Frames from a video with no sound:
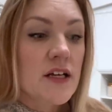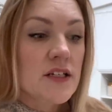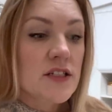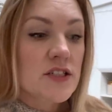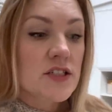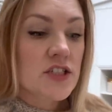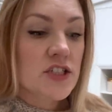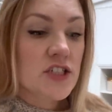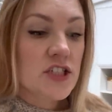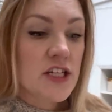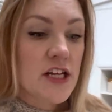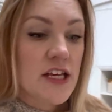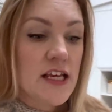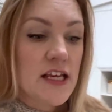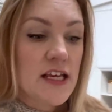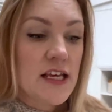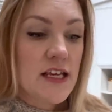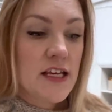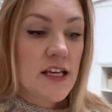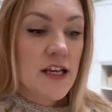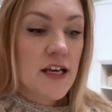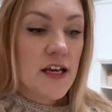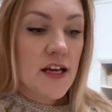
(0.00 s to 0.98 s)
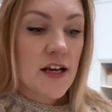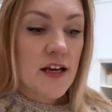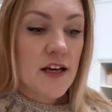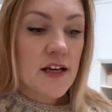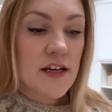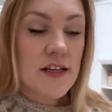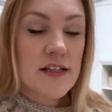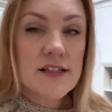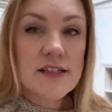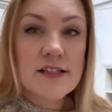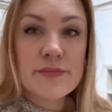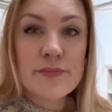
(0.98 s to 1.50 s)
she
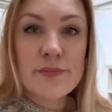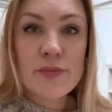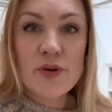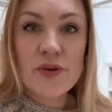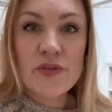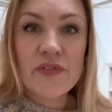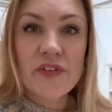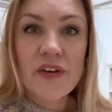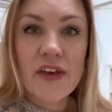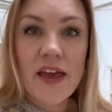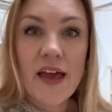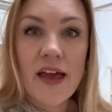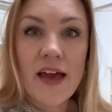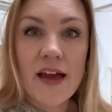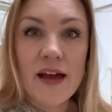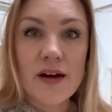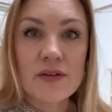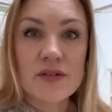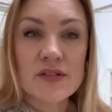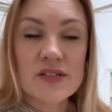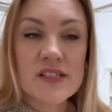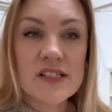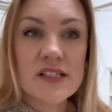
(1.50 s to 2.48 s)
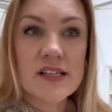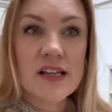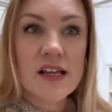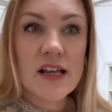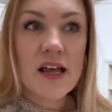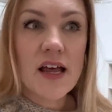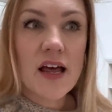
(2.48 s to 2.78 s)
is moving house.